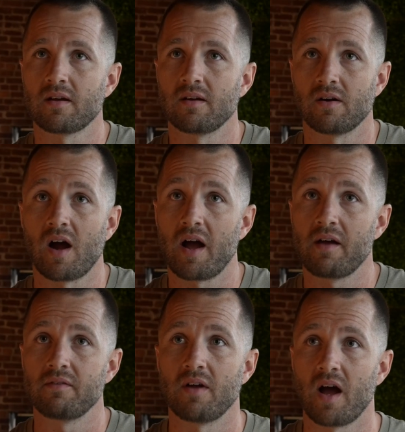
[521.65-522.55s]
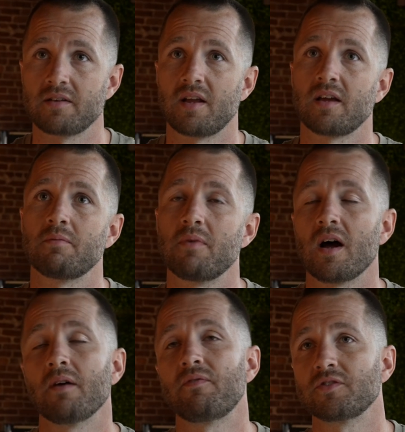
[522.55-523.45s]
I'd taken
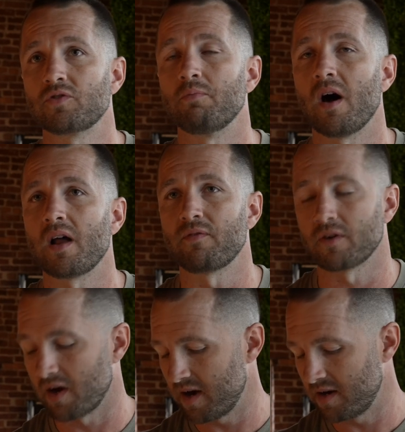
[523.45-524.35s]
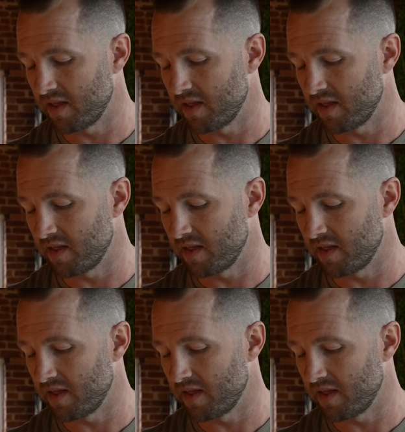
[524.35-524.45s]
my physical body for granted,